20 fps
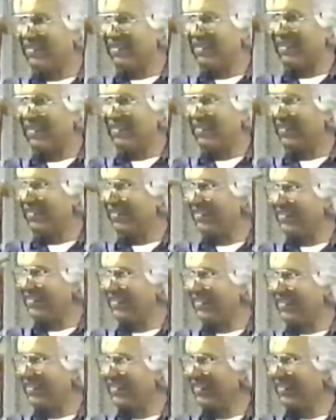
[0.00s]
lion,
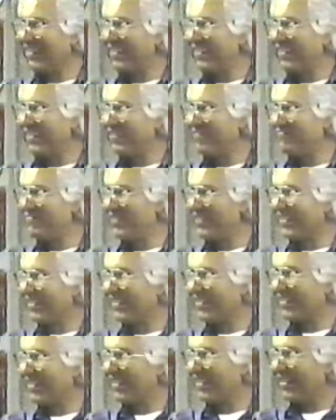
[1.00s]
okay, king of
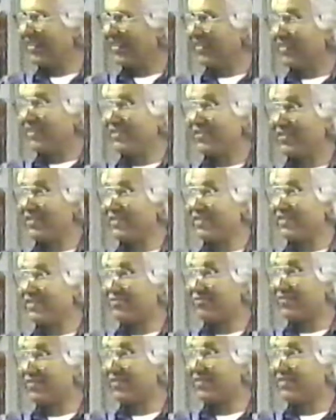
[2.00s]
beasts.
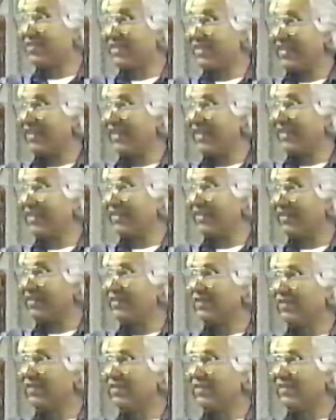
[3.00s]
Jesus was the king
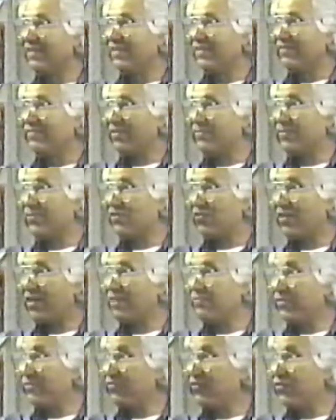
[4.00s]
from the
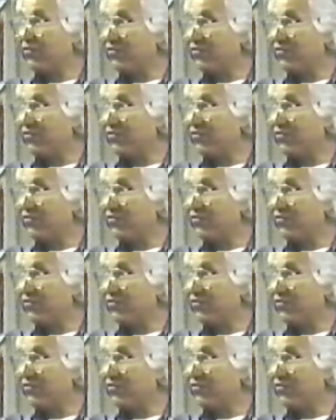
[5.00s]
tribe of